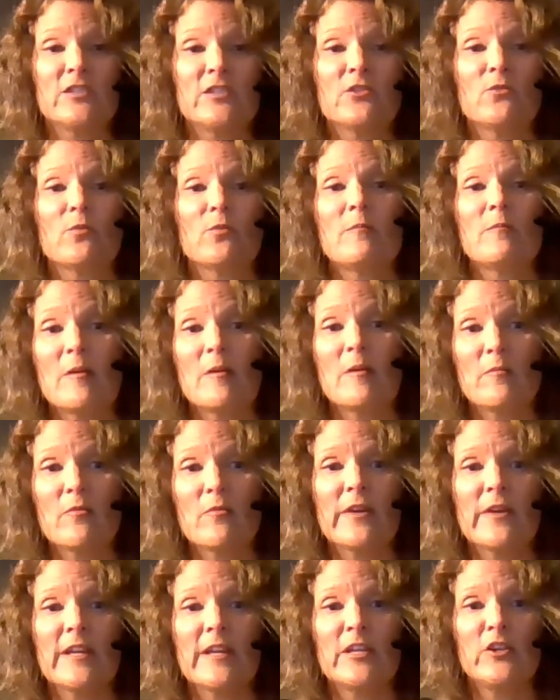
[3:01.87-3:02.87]
to
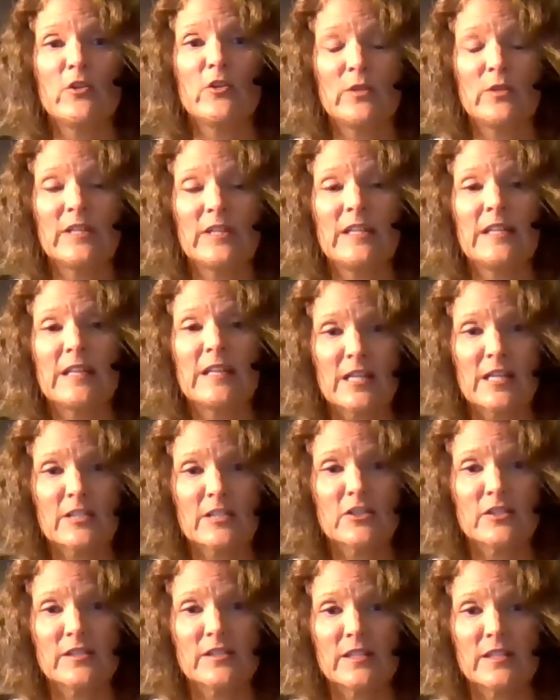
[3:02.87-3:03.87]
remembering unity
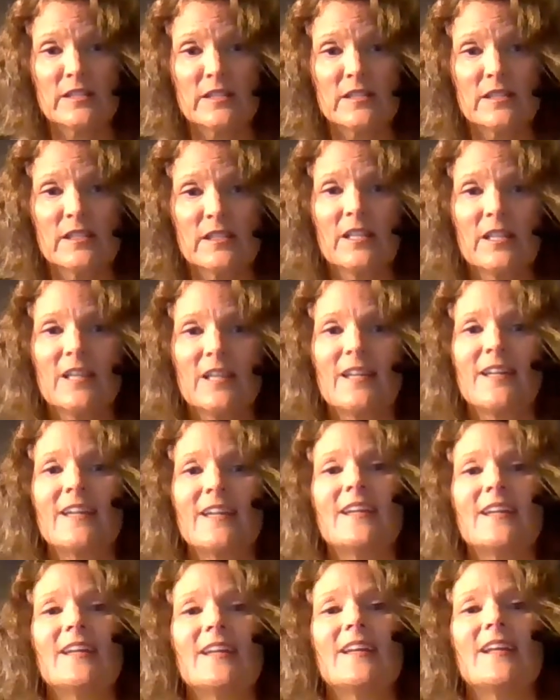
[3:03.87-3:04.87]
consciousness.
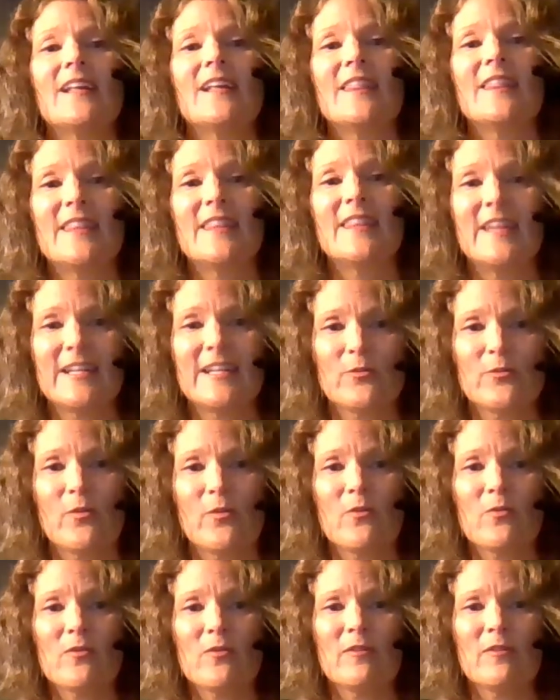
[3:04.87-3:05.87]
That's
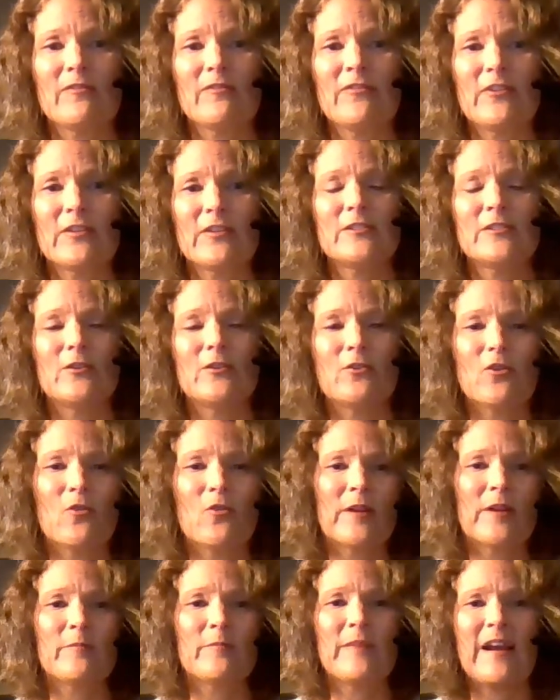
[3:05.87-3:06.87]
what we're referring to,
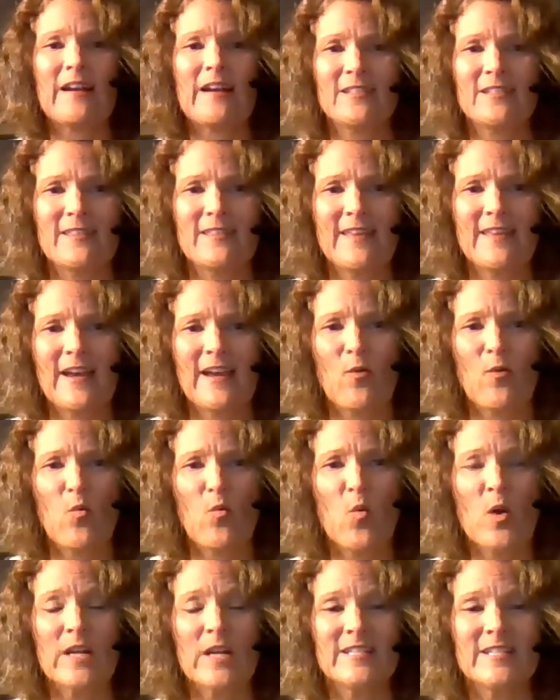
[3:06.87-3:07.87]
going back to that
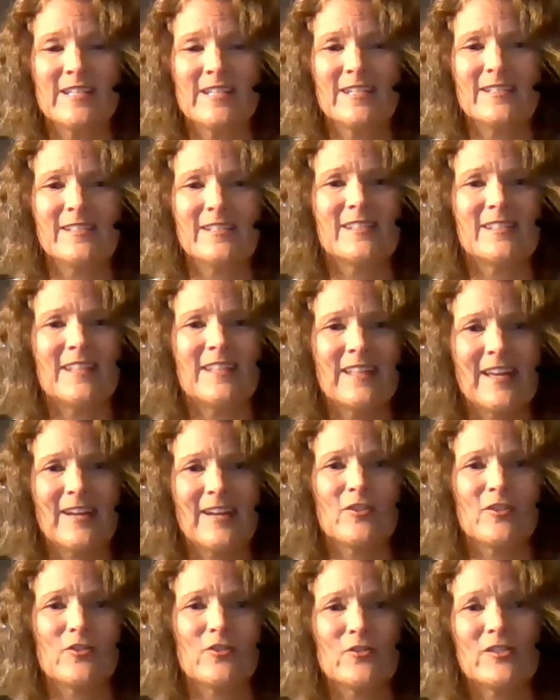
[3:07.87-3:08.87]
oneness and that
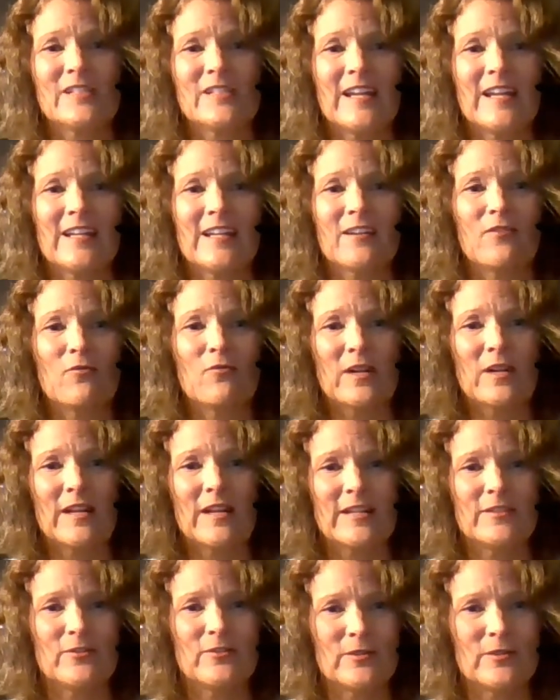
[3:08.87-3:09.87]
understanding of what
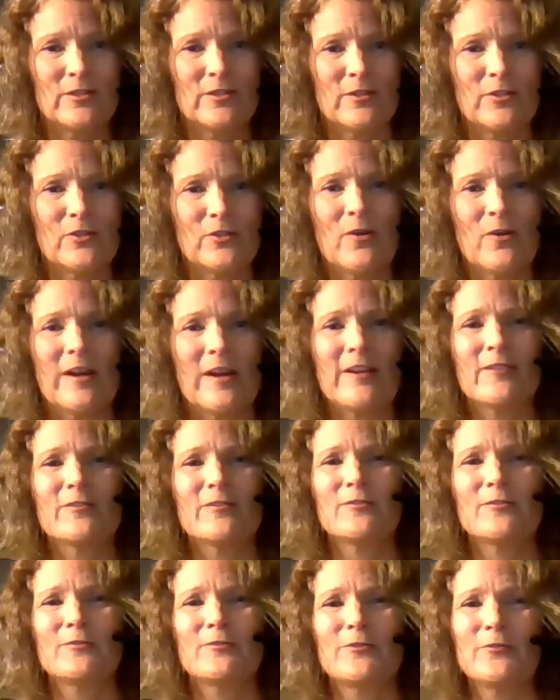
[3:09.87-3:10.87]
I do to you, I
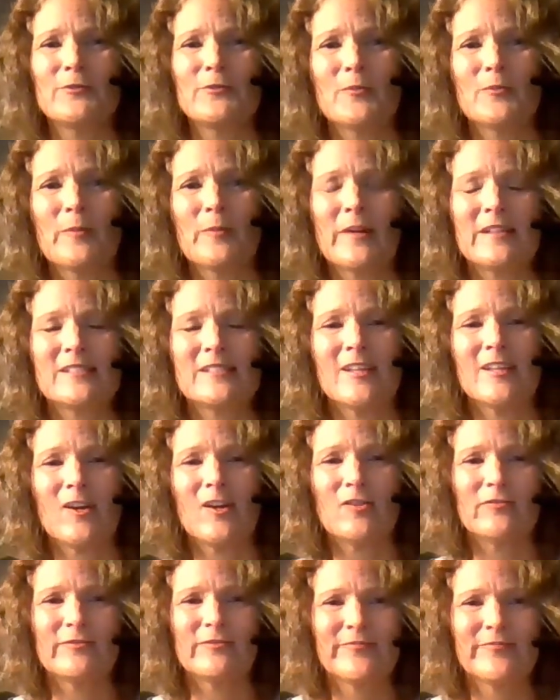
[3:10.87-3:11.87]
also do to
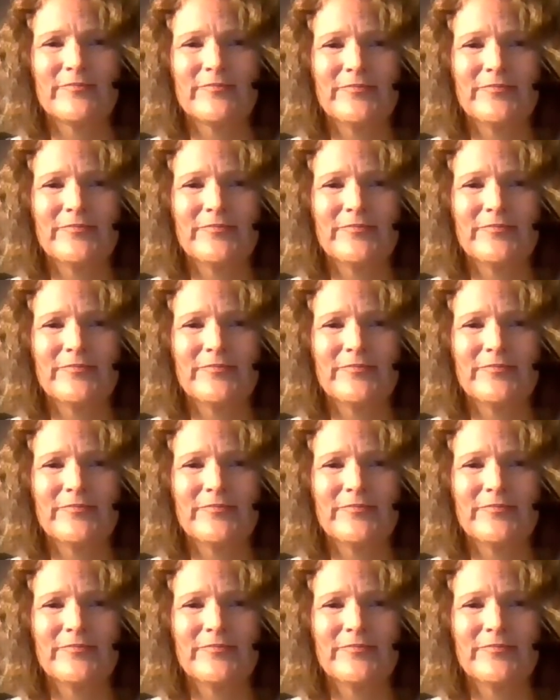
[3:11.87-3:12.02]
myself.